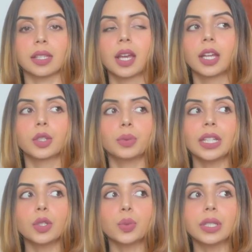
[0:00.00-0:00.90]
You need to
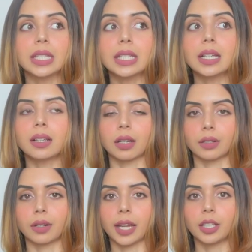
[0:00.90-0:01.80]
declutter,
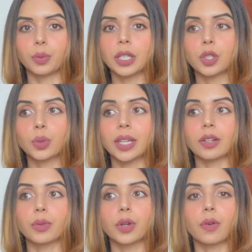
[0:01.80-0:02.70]
and you need to get
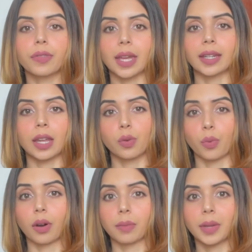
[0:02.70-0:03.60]
rid of that
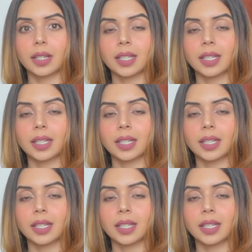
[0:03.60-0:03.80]
environment,